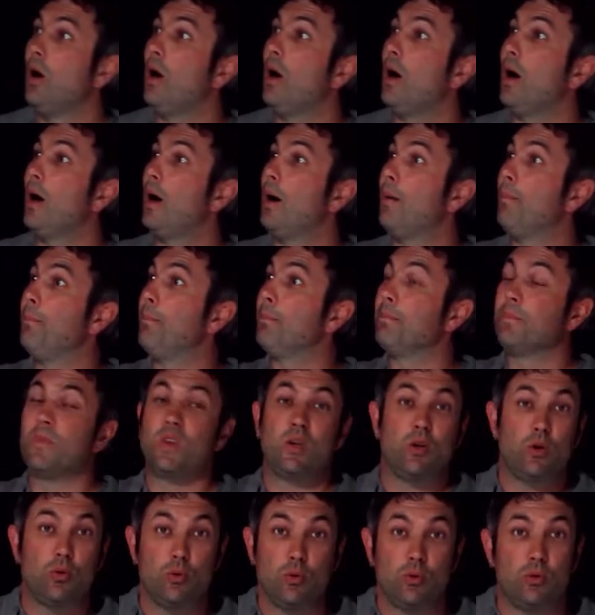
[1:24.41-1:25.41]

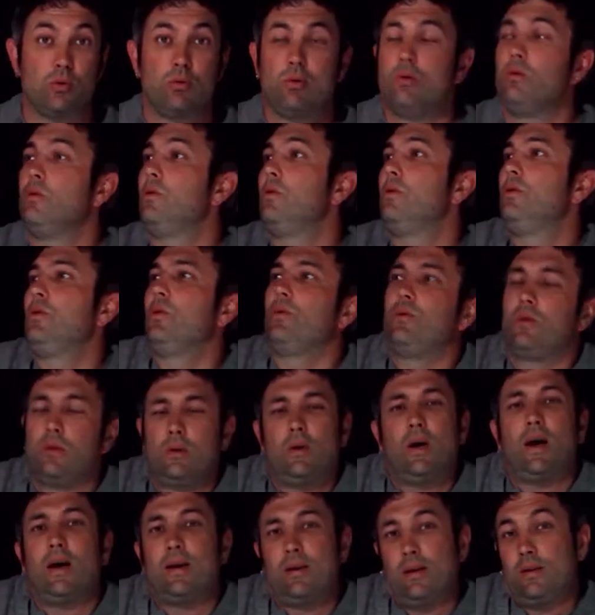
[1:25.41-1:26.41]
You
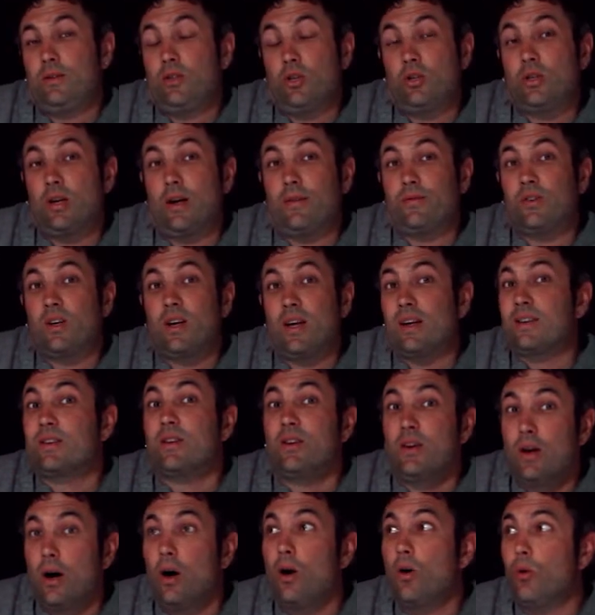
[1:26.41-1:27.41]
just have to get to
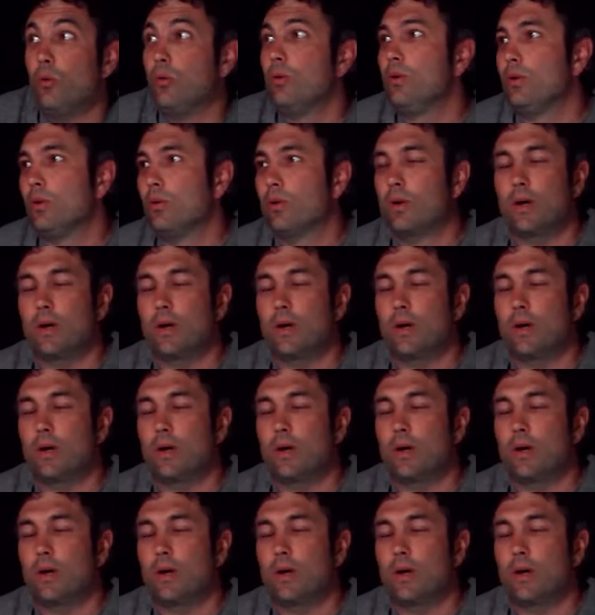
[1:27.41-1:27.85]
know your